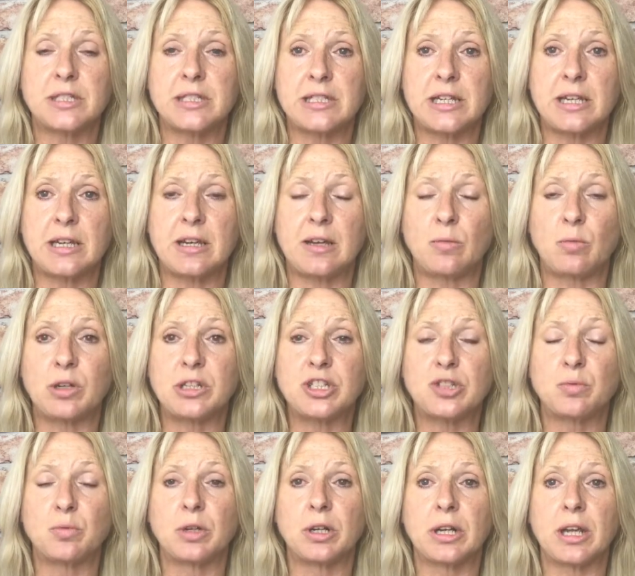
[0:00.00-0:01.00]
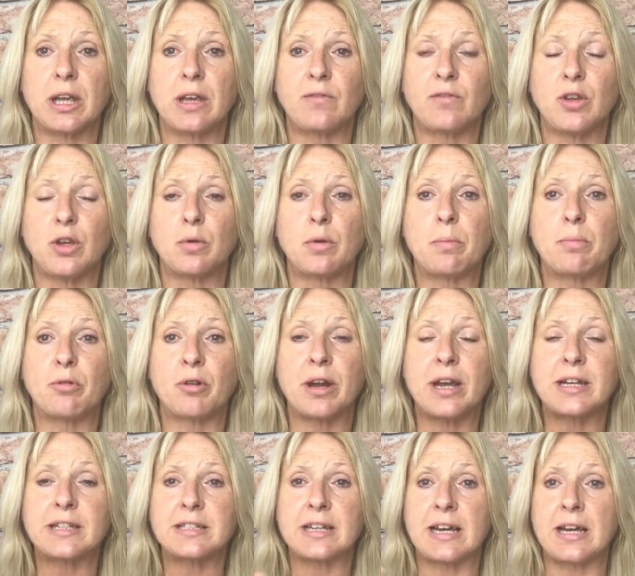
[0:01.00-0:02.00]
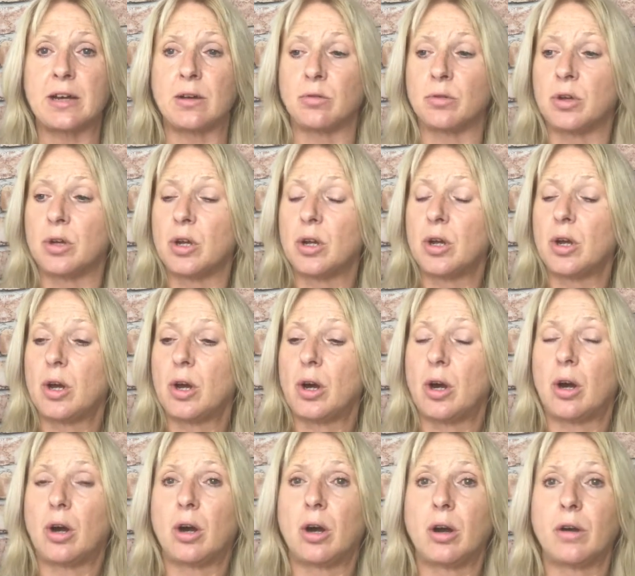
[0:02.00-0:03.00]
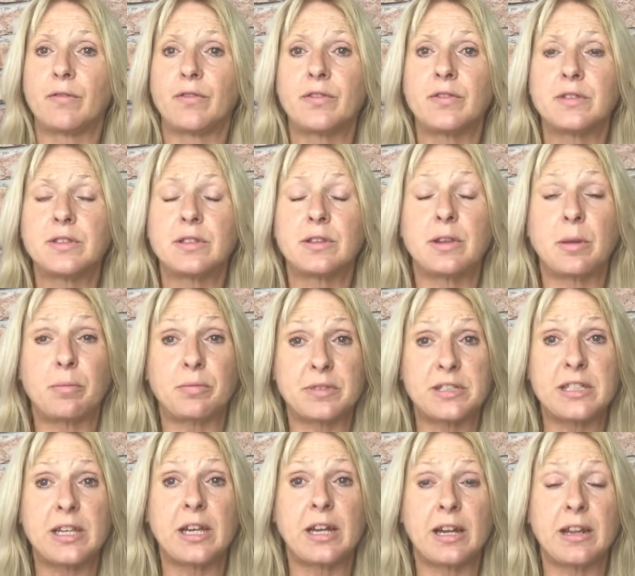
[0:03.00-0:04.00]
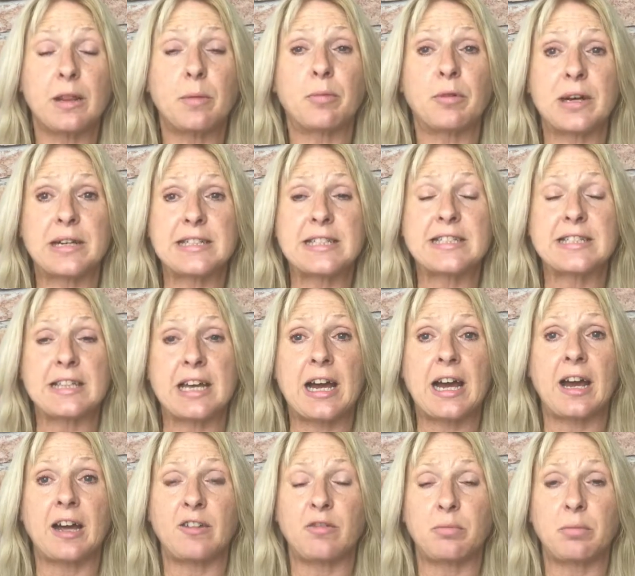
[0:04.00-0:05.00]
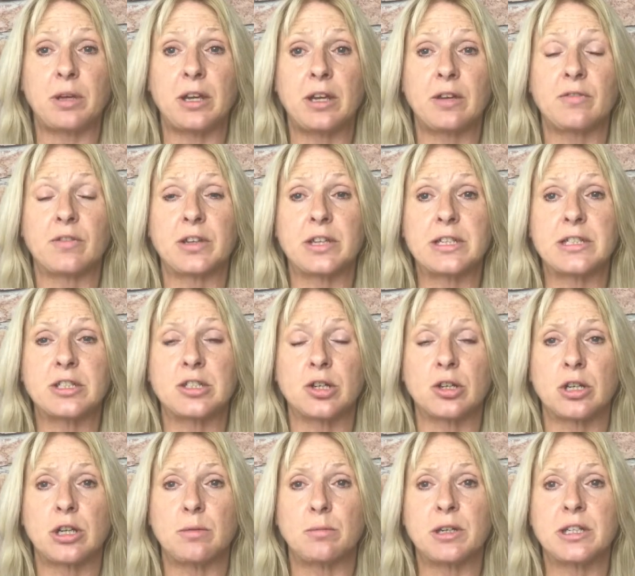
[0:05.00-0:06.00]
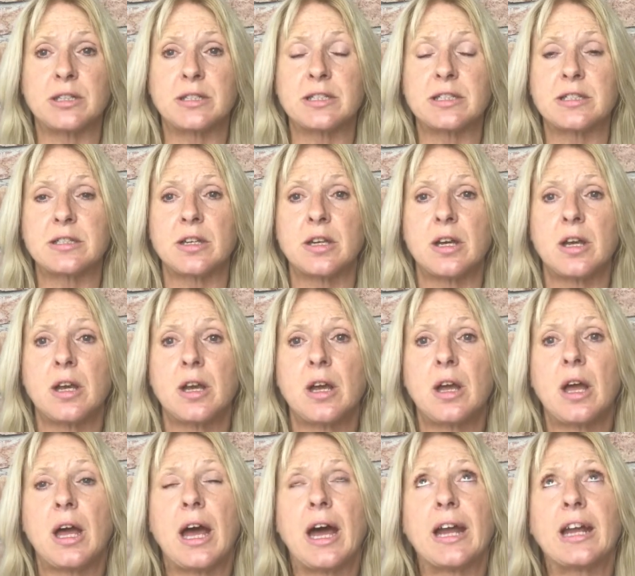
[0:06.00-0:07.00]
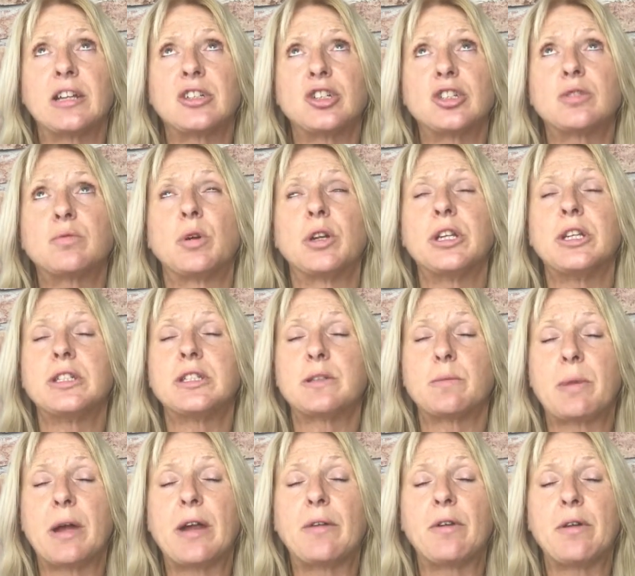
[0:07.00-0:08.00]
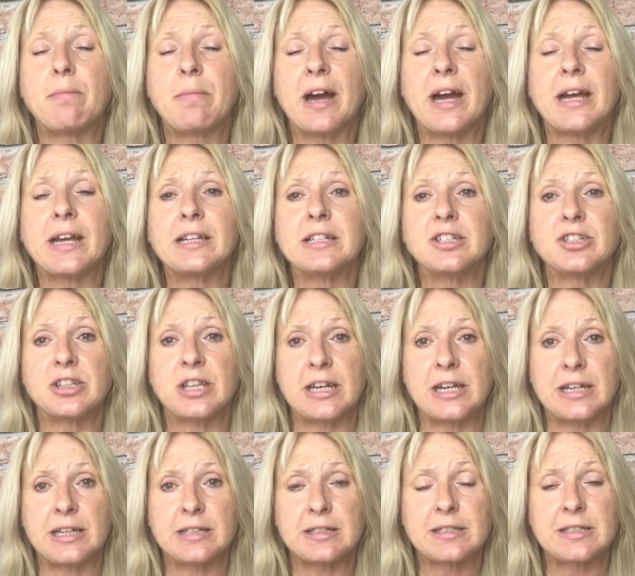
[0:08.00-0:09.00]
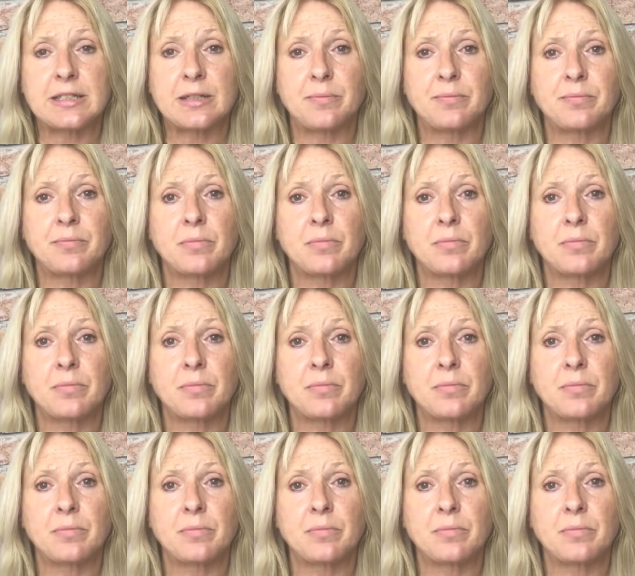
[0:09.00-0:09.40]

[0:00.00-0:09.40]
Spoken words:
today which will give you a breakdown of certainly the prices that I've paid for these documents. And I just want you to bear in mind that